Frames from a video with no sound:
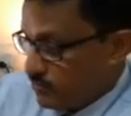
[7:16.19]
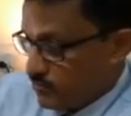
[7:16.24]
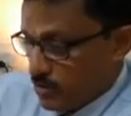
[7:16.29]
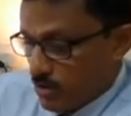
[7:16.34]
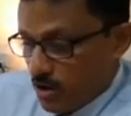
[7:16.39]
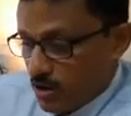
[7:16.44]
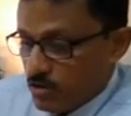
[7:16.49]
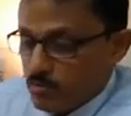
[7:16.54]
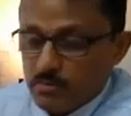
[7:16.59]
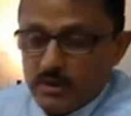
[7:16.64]

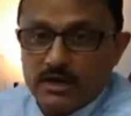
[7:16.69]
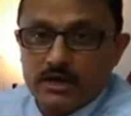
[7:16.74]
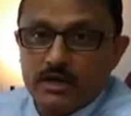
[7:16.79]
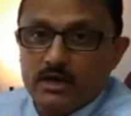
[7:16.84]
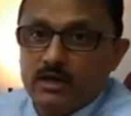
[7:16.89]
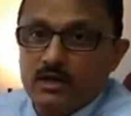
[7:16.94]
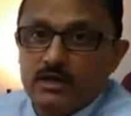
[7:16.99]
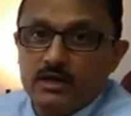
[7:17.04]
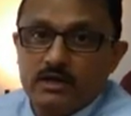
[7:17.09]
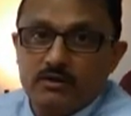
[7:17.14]

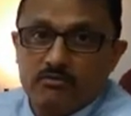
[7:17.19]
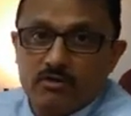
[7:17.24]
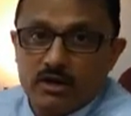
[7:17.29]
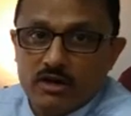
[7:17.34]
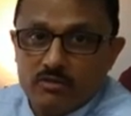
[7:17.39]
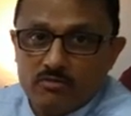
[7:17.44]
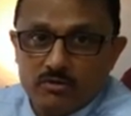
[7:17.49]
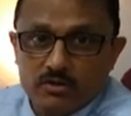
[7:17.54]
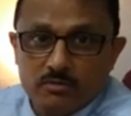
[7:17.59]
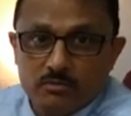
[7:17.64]
automatically
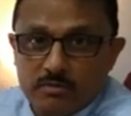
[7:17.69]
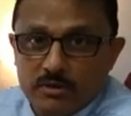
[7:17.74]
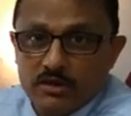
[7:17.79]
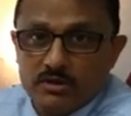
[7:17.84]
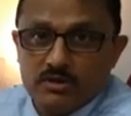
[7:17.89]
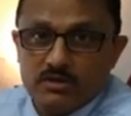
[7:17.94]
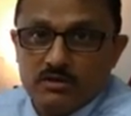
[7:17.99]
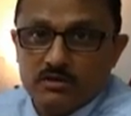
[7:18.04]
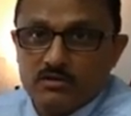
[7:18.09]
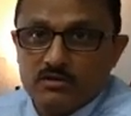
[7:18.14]
whenever the
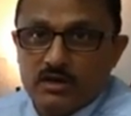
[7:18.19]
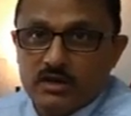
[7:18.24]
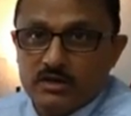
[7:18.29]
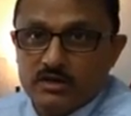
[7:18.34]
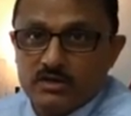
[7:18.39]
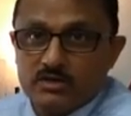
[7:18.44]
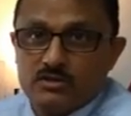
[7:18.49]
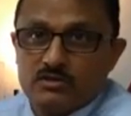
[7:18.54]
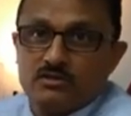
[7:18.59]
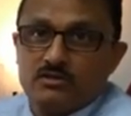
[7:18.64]
patient
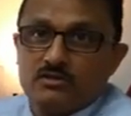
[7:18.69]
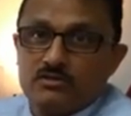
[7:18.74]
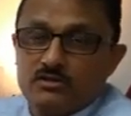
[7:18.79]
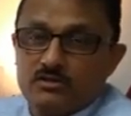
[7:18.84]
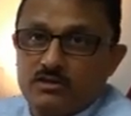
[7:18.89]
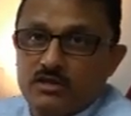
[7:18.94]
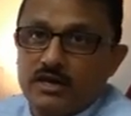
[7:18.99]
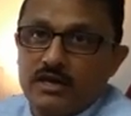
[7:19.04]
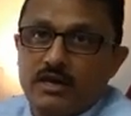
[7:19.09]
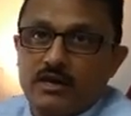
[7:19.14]
registers,
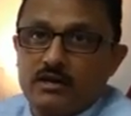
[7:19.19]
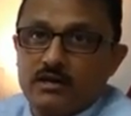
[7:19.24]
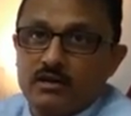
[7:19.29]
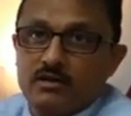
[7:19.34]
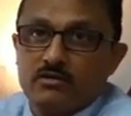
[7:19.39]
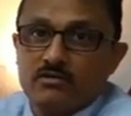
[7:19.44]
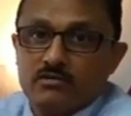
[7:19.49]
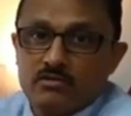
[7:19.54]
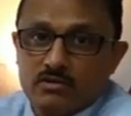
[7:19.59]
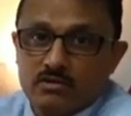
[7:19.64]
they get a
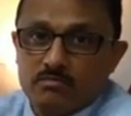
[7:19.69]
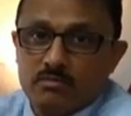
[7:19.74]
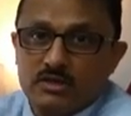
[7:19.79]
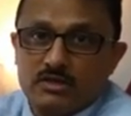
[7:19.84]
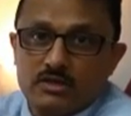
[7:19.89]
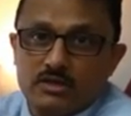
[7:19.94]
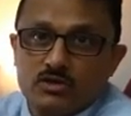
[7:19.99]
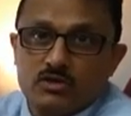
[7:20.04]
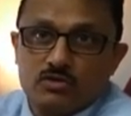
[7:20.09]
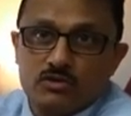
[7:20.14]

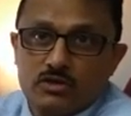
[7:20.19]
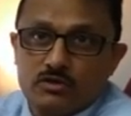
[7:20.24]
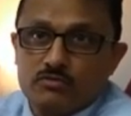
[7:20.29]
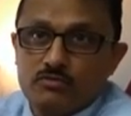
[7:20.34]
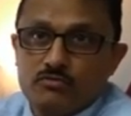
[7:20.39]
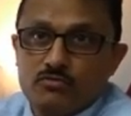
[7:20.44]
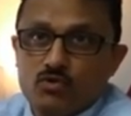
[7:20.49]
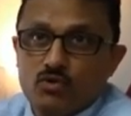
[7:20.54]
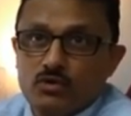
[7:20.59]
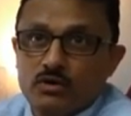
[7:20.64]
message on their
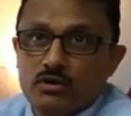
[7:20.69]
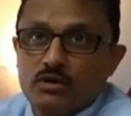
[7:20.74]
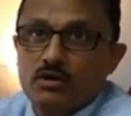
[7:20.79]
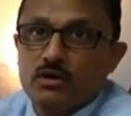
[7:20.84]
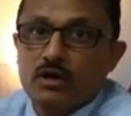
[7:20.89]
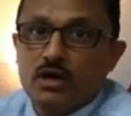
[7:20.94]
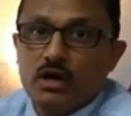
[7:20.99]
phone.